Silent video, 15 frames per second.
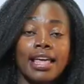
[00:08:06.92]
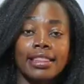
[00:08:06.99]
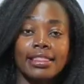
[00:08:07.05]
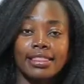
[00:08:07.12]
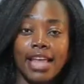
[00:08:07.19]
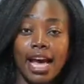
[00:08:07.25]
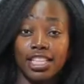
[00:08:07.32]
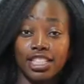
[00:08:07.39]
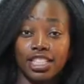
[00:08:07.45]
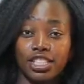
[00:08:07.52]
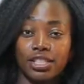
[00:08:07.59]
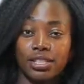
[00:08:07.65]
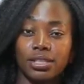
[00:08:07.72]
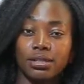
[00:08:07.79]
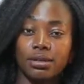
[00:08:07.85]
That
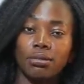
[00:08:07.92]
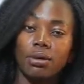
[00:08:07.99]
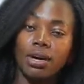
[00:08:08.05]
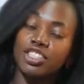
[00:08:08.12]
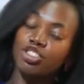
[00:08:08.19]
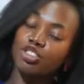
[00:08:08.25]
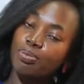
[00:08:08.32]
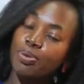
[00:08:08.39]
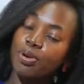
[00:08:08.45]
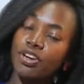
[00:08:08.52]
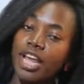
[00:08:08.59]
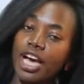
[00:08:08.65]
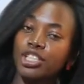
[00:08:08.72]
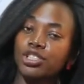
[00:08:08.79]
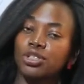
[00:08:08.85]
was
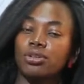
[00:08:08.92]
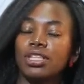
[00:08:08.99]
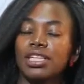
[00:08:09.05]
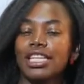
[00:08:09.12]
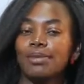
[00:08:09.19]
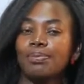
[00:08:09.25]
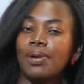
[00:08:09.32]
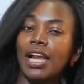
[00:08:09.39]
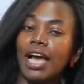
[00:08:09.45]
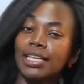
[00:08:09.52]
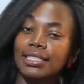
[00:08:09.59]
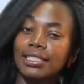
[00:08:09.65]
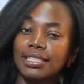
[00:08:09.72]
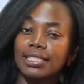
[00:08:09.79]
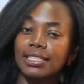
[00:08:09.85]
reproduction in plants.